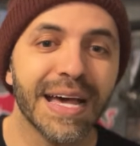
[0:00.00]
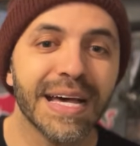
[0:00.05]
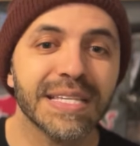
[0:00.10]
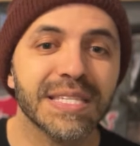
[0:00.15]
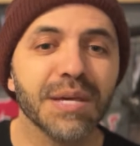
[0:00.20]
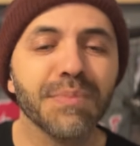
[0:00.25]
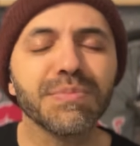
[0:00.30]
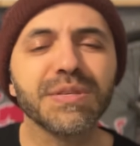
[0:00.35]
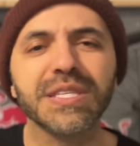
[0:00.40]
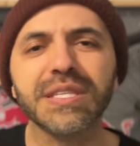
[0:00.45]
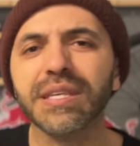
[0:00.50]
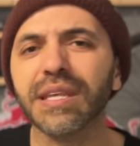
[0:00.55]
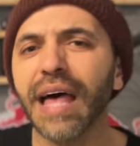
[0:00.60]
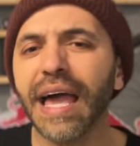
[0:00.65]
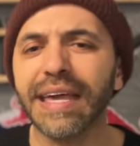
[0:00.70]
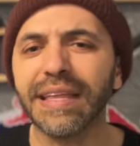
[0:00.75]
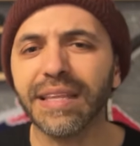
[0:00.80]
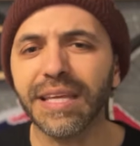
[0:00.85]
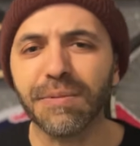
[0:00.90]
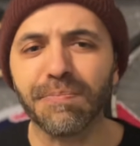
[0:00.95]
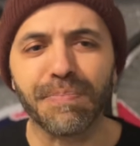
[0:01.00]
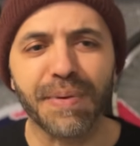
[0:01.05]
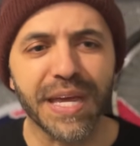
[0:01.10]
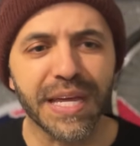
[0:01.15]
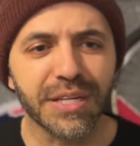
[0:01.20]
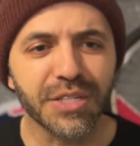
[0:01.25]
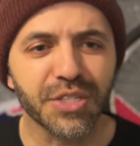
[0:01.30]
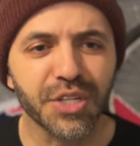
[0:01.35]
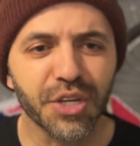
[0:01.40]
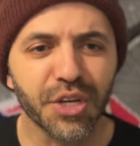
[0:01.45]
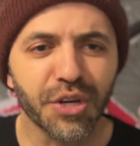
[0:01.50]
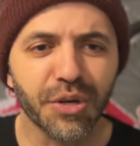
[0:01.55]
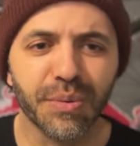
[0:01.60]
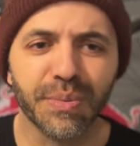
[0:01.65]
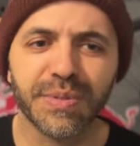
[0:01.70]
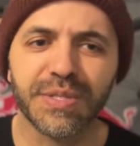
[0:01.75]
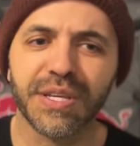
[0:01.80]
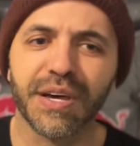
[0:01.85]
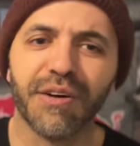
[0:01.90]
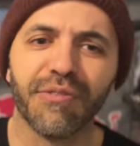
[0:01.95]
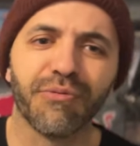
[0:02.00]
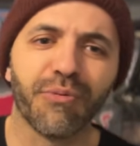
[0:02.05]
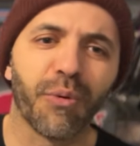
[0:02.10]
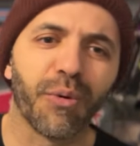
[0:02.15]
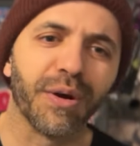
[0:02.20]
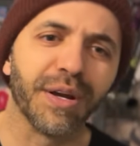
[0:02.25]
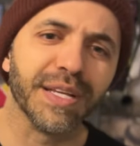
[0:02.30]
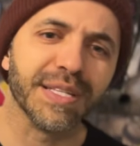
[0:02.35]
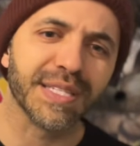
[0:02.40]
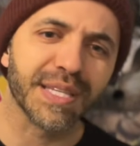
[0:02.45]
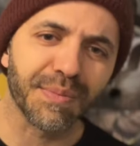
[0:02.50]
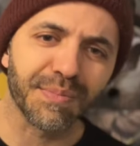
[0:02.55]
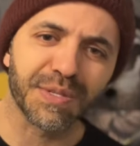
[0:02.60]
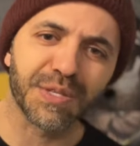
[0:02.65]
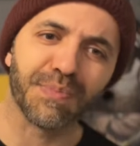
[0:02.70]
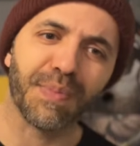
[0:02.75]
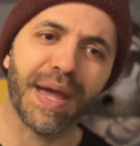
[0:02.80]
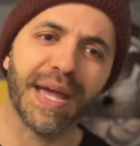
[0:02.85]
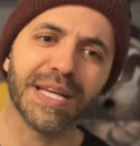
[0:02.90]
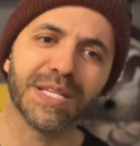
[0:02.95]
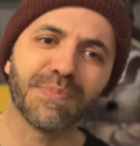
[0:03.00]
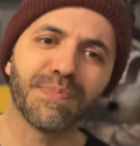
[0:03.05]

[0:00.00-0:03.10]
Some slightly bent tubes afforded some space,